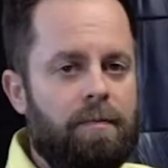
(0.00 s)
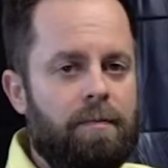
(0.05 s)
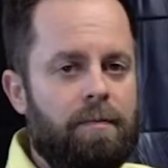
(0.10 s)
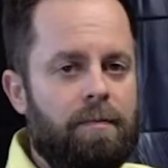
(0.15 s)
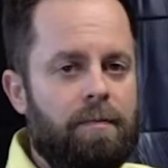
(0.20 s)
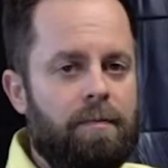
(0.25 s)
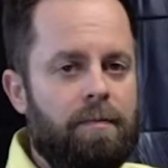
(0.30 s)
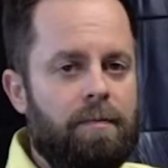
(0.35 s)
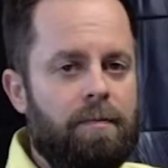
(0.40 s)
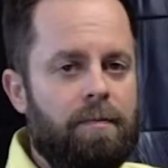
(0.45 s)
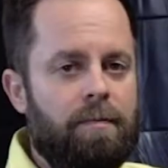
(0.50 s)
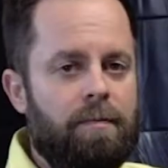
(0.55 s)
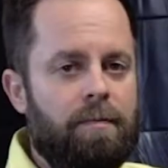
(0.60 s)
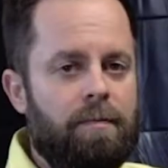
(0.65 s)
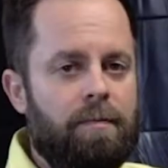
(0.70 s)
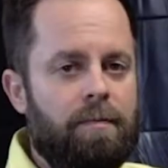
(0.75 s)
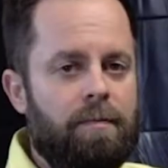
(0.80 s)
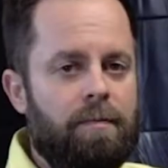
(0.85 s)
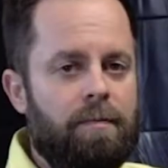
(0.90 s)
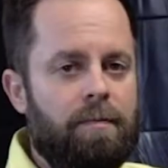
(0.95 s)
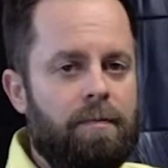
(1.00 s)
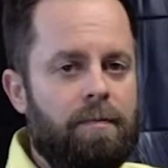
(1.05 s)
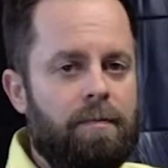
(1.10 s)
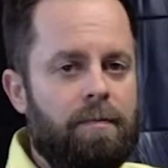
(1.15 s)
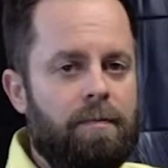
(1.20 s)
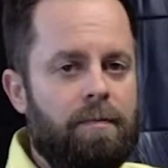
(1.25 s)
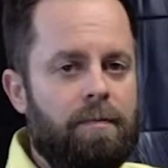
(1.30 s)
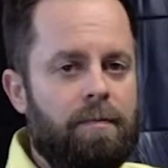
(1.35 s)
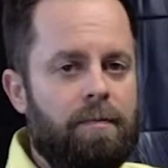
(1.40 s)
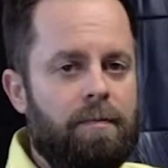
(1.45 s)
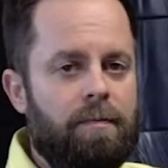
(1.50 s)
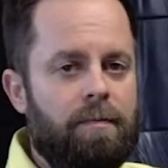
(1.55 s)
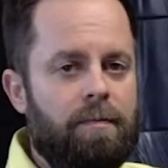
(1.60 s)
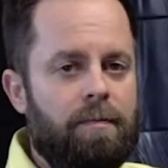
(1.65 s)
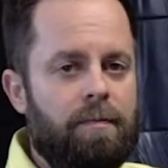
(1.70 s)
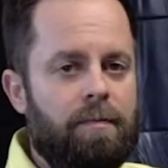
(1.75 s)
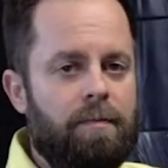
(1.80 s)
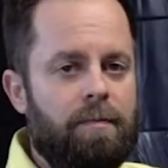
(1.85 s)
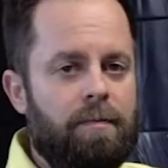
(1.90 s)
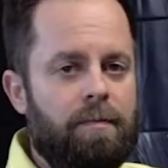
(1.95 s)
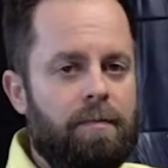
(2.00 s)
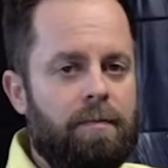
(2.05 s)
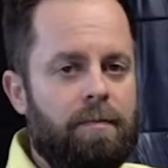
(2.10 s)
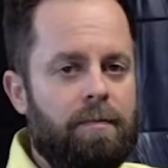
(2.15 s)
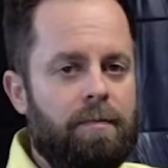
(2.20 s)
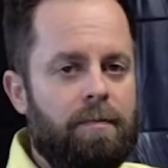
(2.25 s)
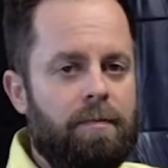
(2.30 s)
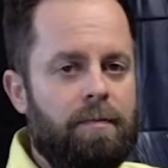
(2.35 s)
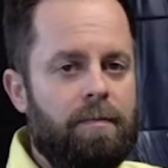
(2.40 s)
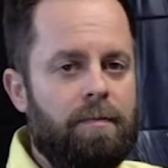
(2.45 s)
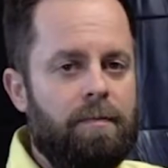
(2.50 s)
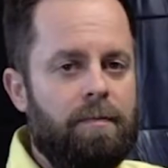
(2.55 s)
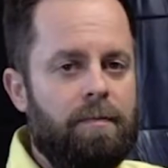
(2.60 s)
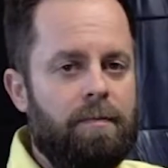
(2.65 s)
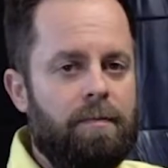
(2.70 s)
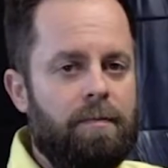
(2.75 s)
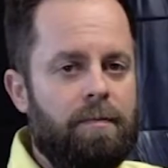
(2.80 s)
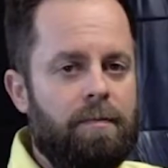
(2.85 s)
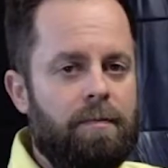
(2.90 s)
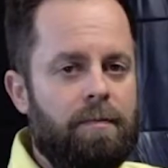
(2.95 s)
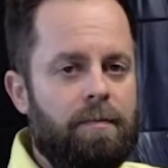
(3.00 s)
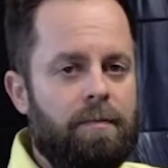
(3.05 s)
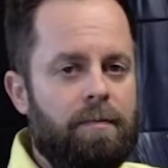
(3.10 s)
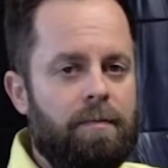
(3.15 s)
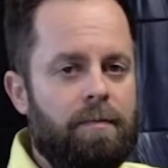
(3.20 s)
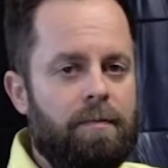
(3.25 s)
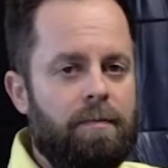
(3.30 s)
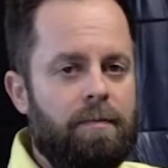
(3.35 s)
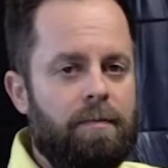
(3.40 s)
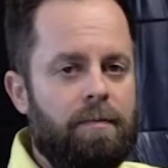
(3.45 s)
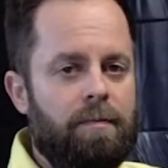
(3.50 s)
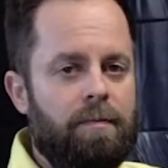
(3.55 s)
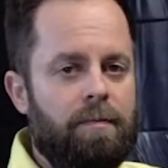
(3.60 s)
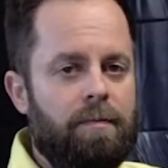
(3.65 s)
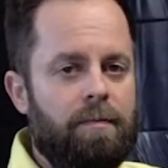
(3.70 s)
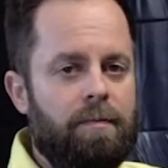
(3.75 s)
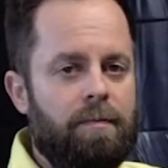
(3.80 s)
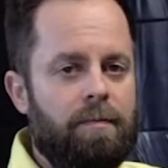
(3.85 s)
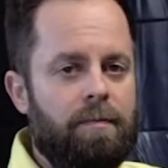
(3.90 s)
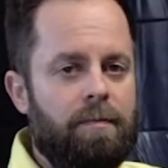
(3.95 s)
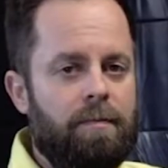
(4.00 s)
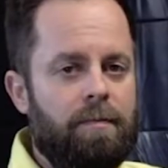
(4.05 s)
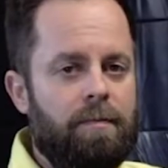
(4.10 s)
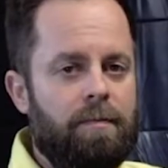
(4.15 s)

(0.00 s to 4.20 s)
Nobody speaks.